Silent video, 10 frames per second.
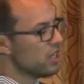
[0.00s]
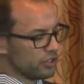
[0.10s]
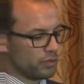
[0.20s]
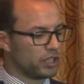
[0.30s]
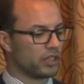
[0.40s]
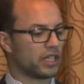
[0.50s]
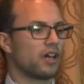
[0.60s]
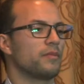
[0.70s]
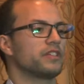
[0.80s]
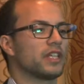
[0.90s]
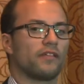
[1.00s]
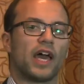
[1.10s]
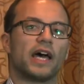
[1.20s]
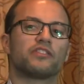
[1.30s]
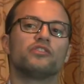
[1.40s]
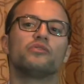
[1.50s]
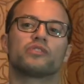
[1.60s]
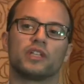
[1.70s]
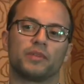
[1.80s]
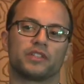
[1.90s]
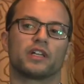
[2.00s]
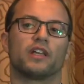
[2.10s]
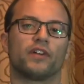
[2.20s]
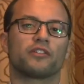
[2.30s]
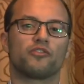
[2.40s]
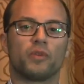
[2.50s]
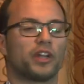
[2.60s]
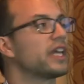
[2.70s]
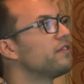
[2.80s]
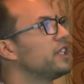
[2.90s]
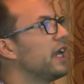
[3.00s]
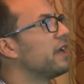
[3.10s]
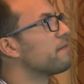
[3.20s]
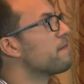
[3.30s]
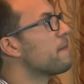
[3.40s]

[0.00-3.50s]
So we look at companies that have had news in a particular event group on a given day.